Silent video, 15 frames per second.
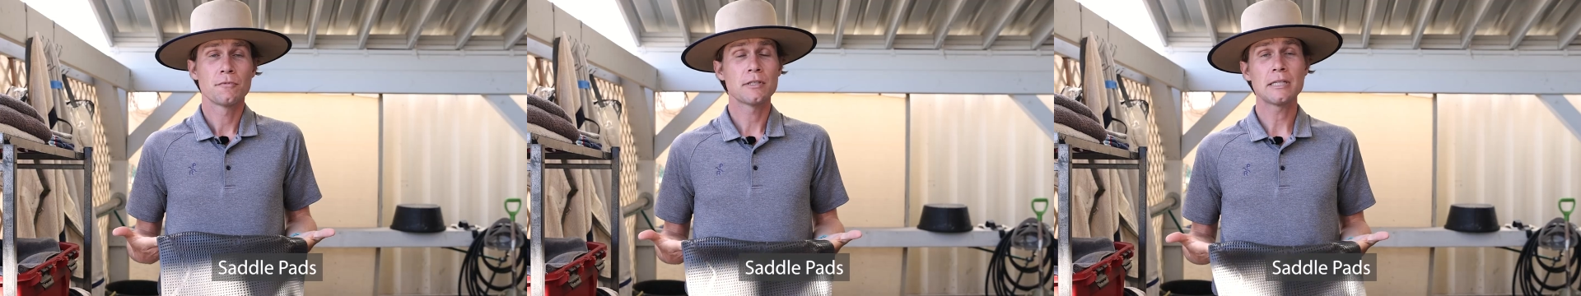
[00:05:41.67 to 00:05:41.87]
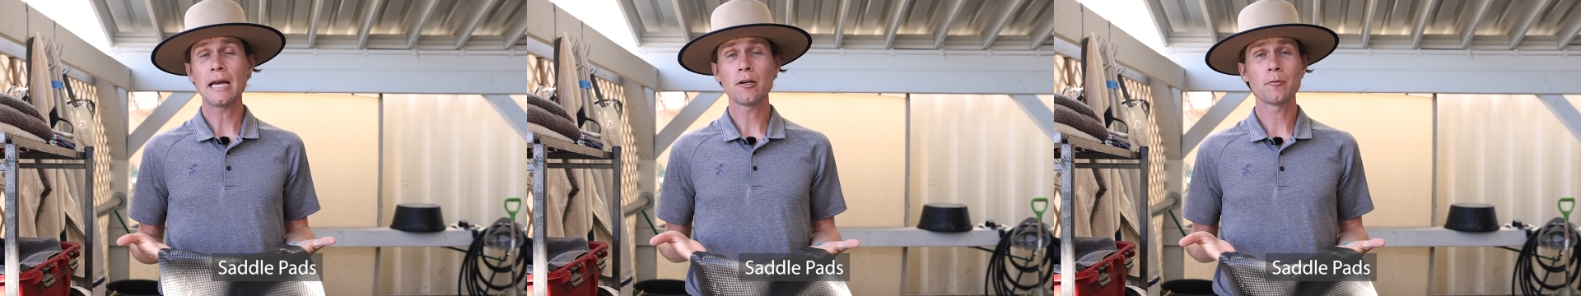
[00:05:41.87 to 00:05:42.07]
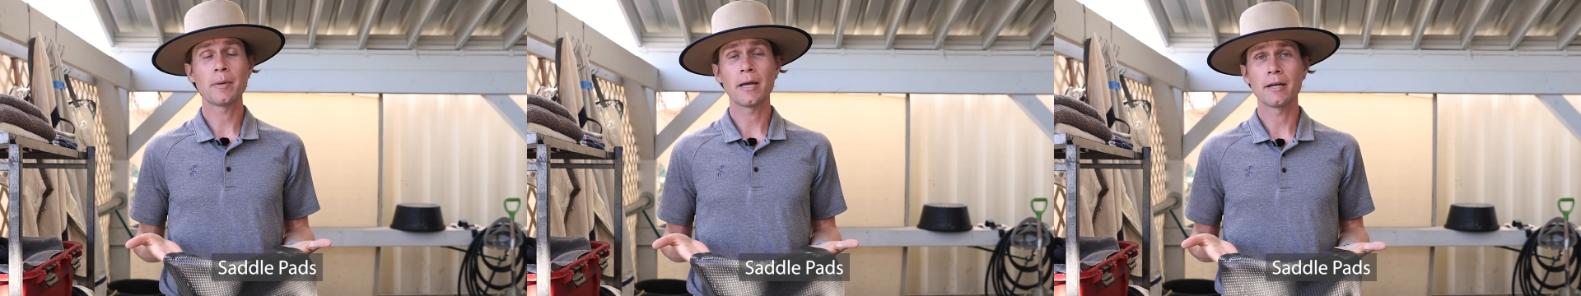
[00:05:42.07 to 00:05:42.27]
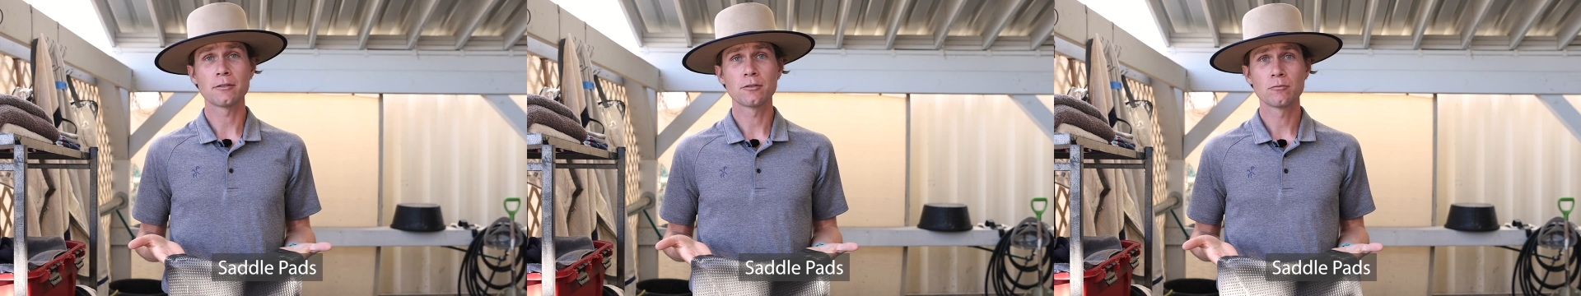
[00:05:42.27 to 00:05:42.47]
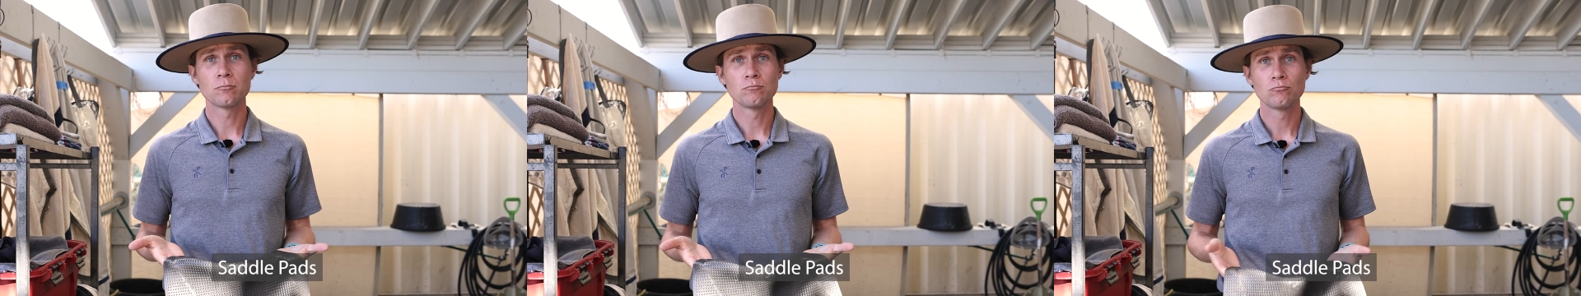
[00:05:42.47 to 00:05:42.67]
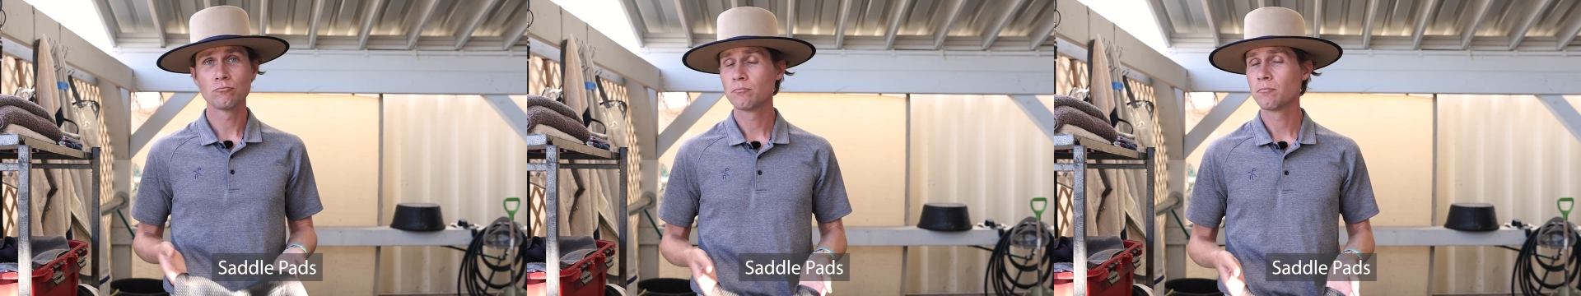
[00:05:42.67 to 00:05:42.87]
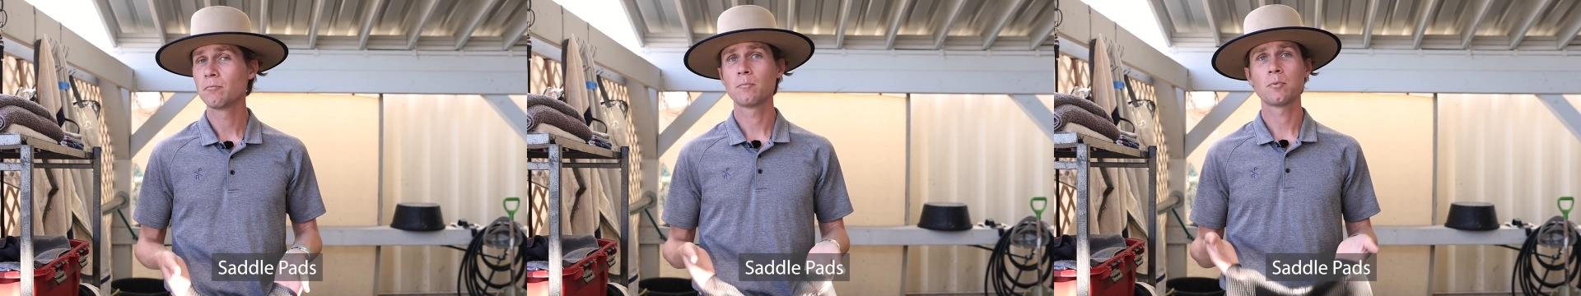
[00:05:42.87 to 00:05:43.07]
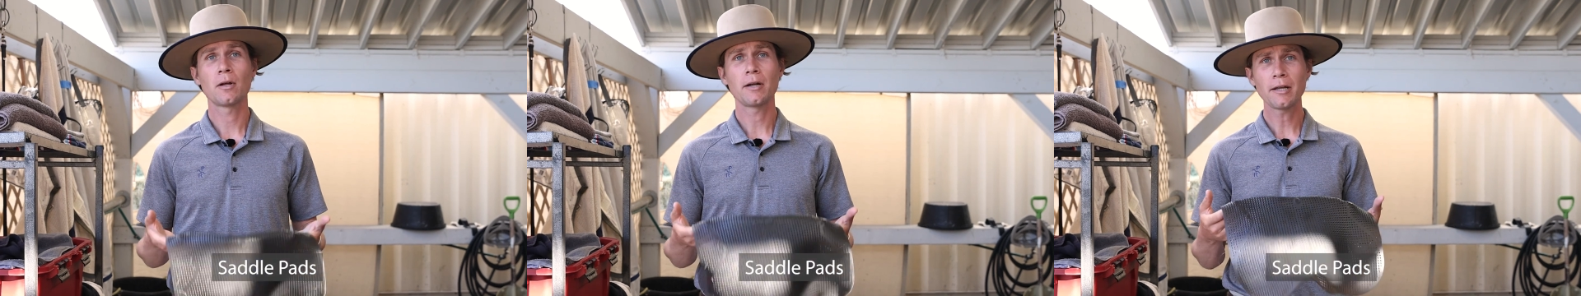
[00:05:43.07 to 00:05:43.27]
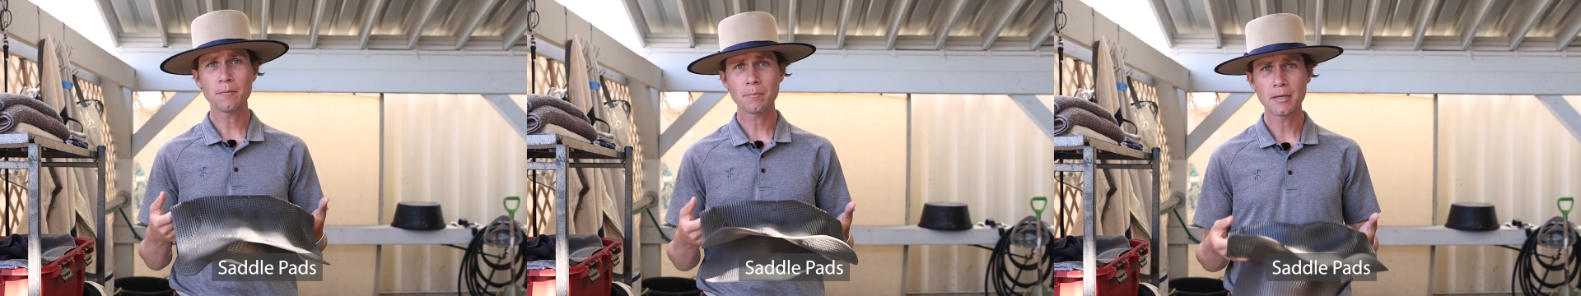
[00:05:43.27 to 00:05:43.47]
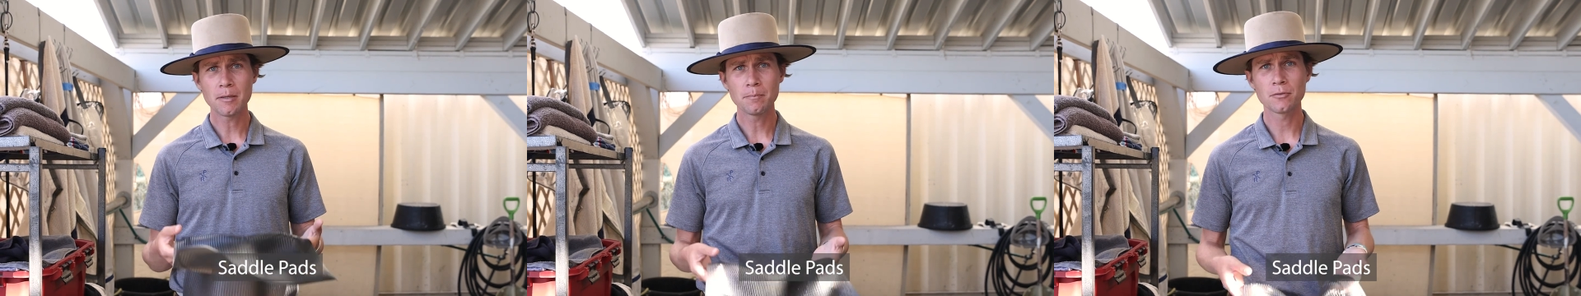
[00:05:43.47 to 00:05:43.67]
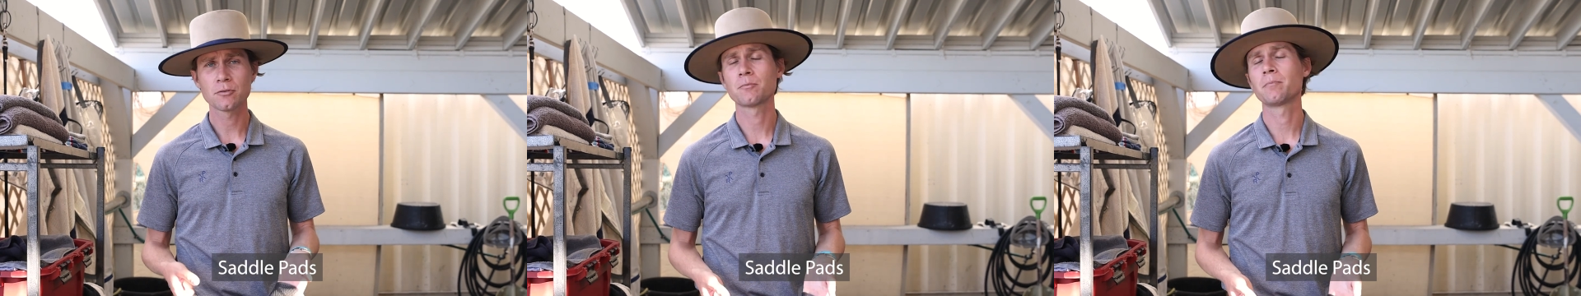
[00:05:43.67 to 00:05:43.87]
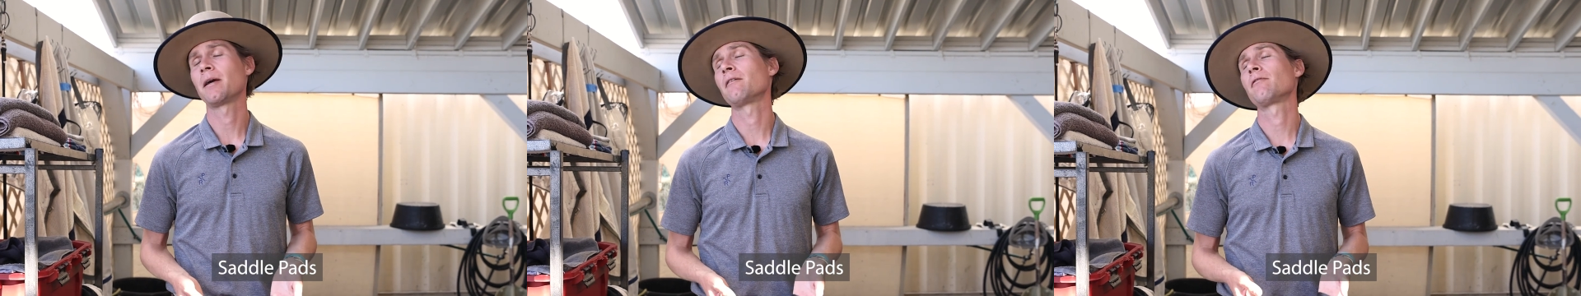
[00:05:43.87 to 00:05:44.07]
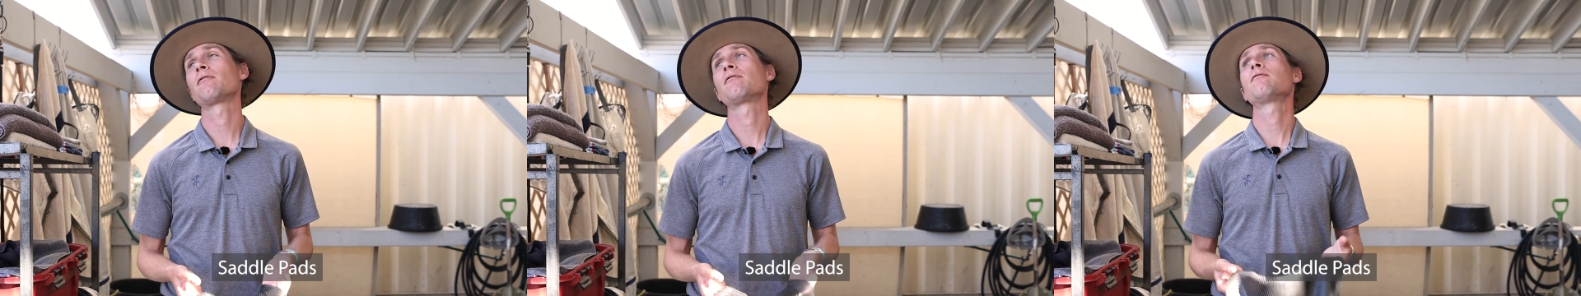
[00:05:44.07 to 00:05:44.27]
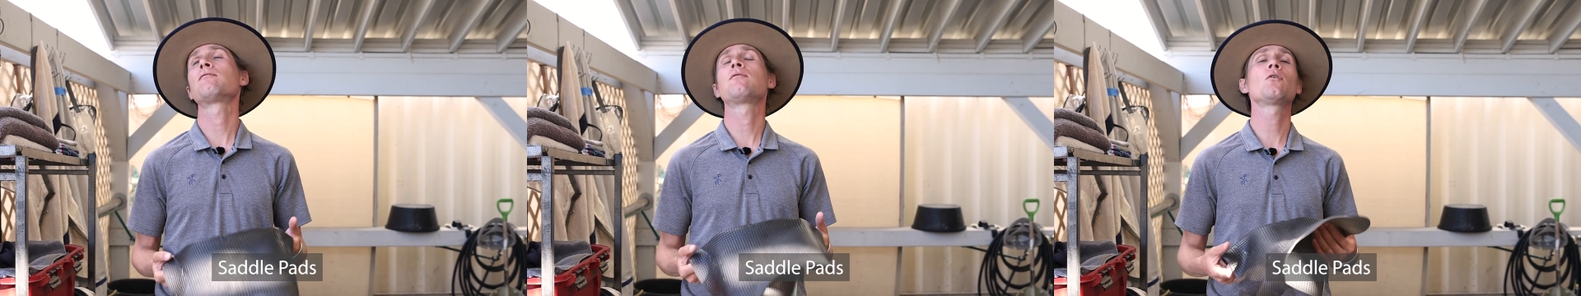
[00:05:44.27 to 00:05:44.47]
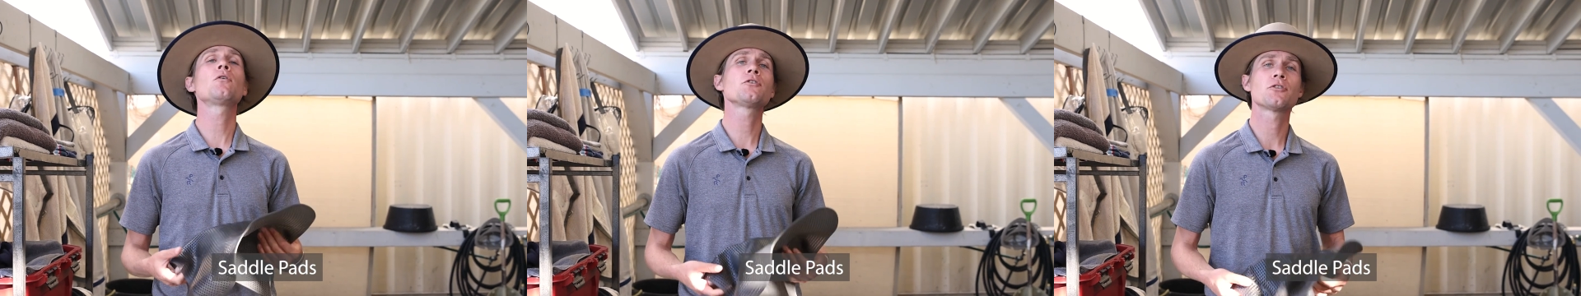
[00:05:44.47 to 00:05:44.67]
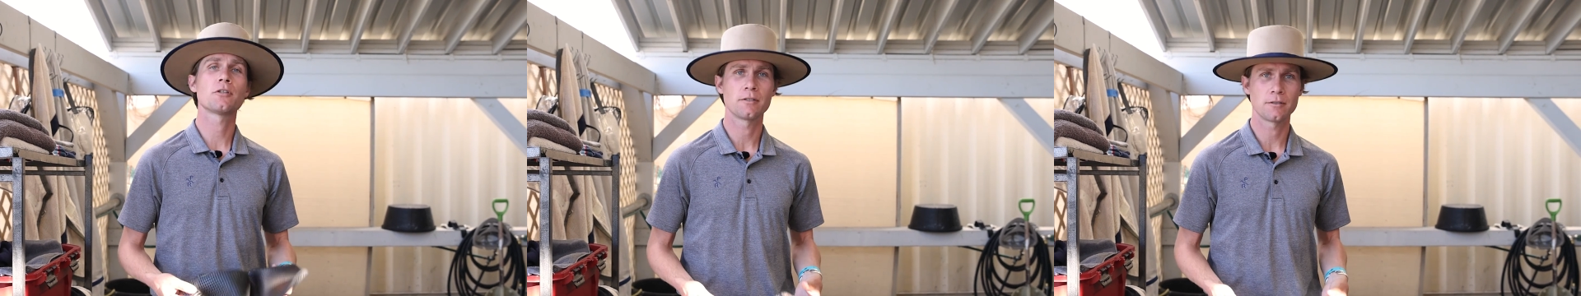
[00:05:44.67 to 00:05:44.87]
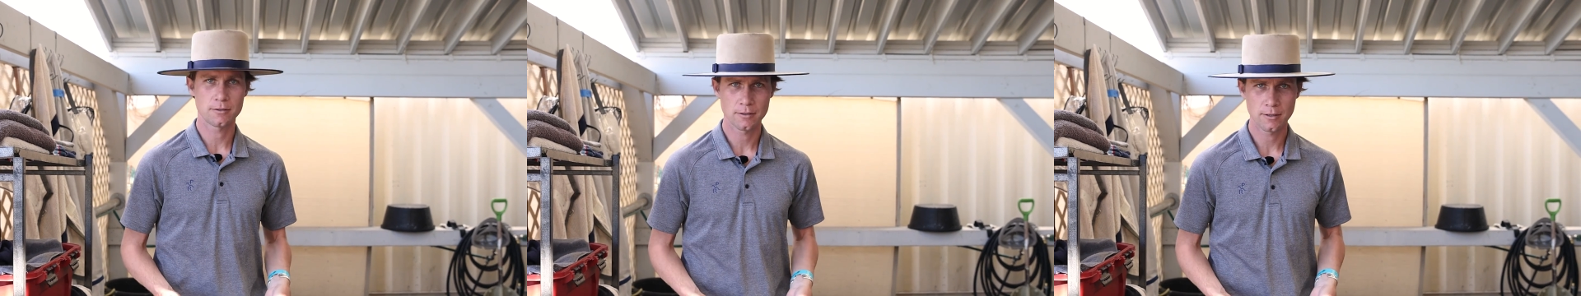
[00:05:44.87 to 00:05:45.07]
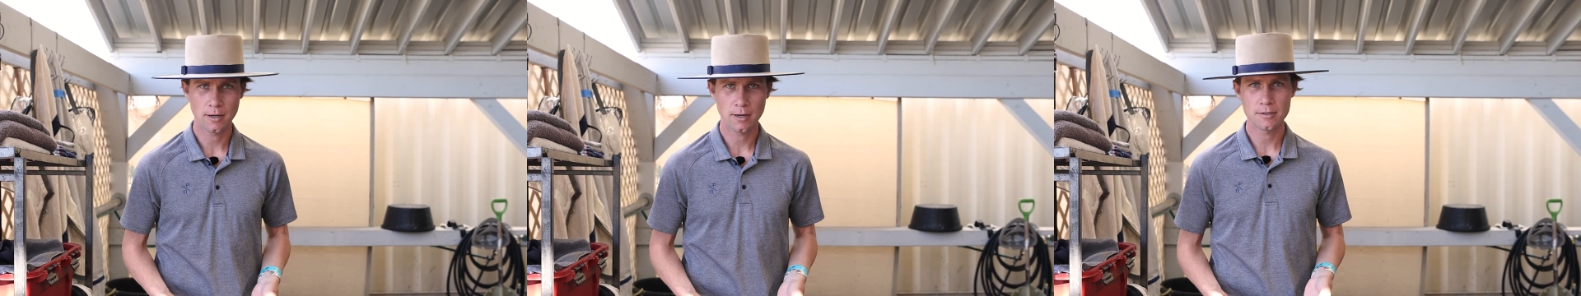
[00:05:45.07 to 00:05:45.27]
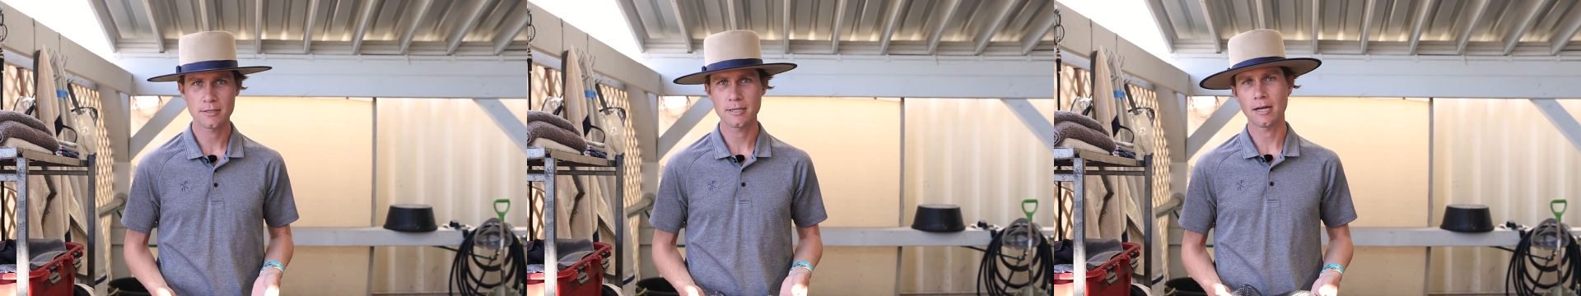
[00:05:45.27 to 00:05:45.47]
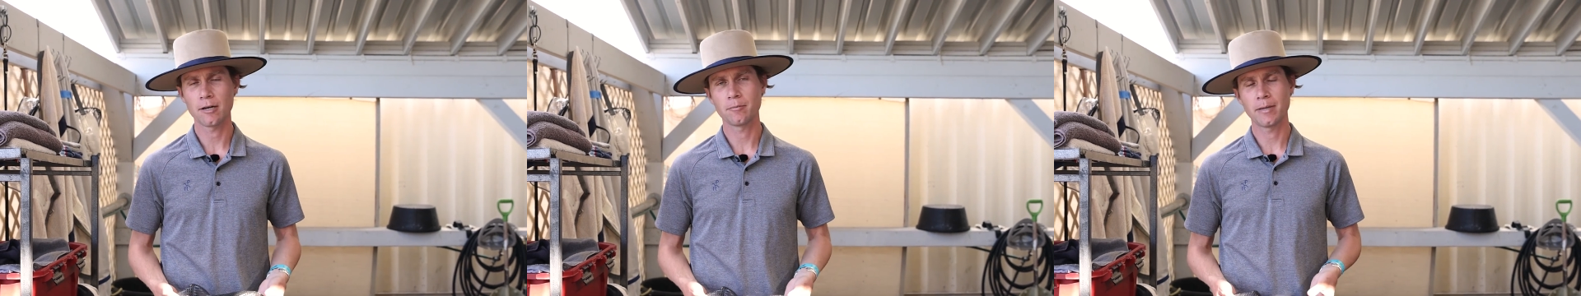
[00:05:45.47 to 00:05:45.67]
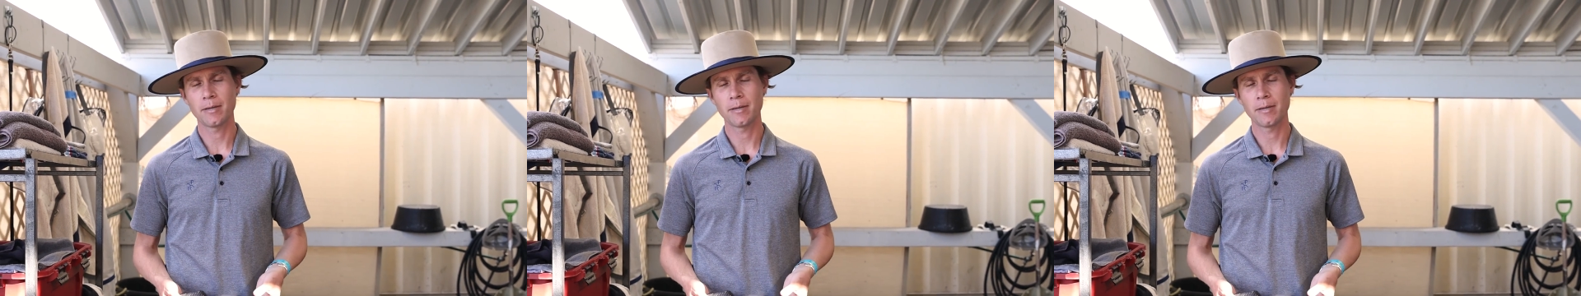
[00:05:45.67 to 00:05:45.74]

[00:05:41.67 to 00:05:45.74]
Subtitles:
Saddle pads. Plenty of people spend fortunes on saddle